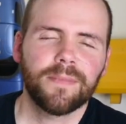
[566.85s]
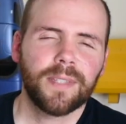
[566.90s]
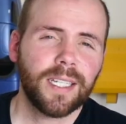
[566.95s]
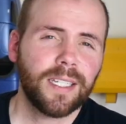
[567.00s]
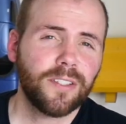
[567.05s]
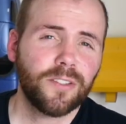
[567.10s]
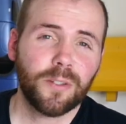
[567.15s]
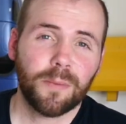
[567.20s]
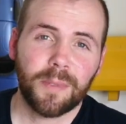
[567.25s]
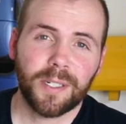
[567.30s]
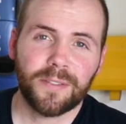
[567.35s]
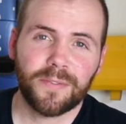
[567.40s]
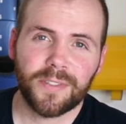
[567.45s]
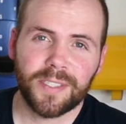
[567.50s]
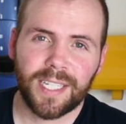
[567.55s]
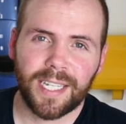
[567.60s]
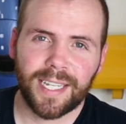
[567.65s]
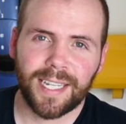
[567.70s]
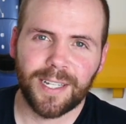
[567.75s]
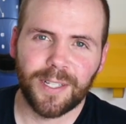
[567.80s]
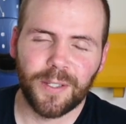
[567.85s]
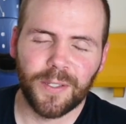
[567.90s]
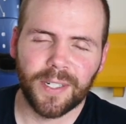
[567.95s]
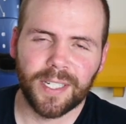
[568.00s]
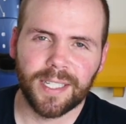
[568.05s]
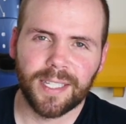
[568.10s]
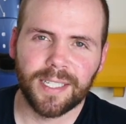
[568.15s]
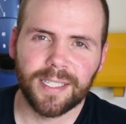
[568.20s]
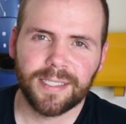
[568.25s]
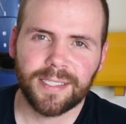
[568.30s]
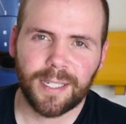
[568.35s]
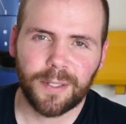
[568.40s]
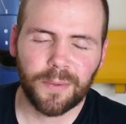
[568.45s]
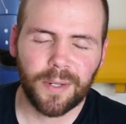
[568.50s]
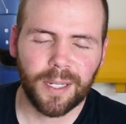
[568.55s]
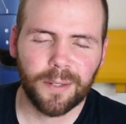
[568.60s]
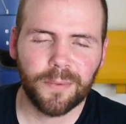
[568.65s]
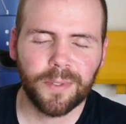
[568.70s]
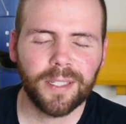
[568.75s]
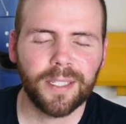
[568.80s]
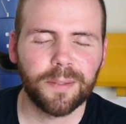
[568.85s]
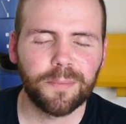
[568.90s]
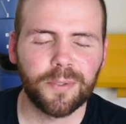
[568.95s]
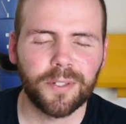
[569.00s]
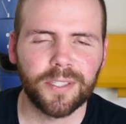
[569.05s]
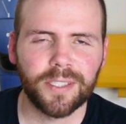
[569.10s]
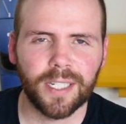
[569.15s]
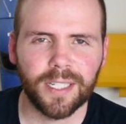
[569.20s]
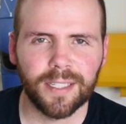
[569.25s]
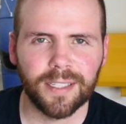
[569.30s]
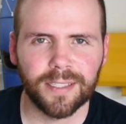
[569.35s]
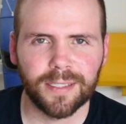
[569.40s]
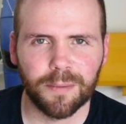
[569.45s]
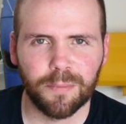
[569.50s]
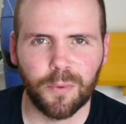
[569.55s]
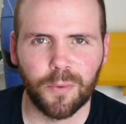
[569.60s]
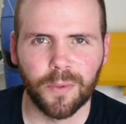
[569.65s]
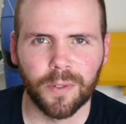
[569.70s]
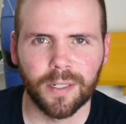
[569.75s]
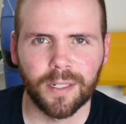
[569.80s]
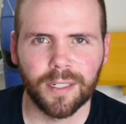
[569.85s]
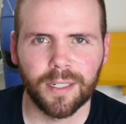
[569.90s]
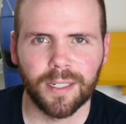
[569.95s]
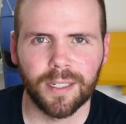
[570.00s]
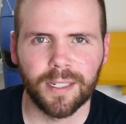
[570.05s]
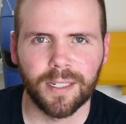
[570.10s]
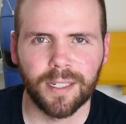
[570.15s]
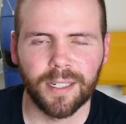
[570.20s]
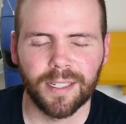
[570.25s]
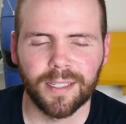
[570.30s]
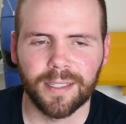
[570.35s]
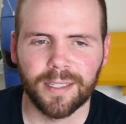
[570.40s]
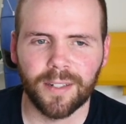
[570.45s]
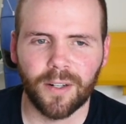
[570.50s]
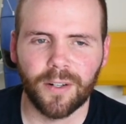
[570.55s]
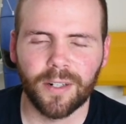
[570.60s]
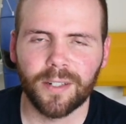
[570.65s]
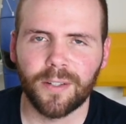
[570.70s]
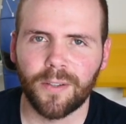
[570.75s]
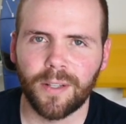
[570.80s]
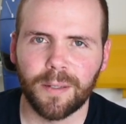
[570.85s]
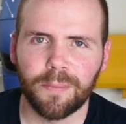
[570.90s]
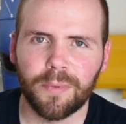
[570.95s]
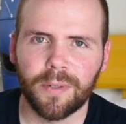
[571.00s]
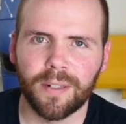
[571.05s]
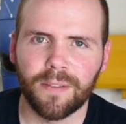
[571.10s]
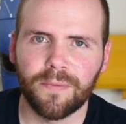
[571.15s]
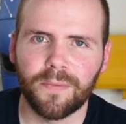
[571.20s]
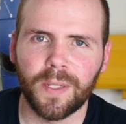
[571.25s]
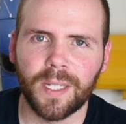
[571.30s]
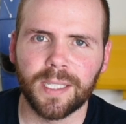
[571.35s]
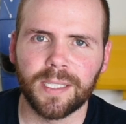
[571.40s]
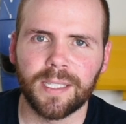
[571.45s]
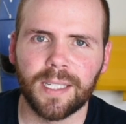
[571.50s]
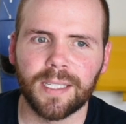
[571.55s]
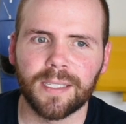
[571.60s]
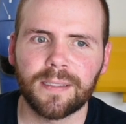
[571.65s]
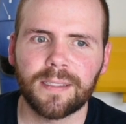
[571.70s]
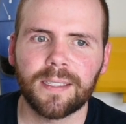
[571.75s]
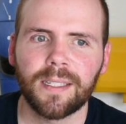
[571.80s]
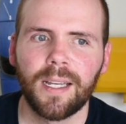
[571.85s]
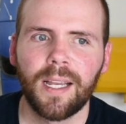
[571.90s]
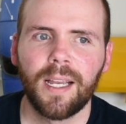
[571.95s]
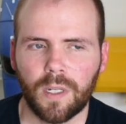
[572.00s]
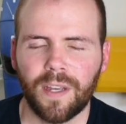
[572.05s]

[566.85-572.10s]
Thank you so much for taking a look at this. I really appreciate the support on the article I put on Flight Test.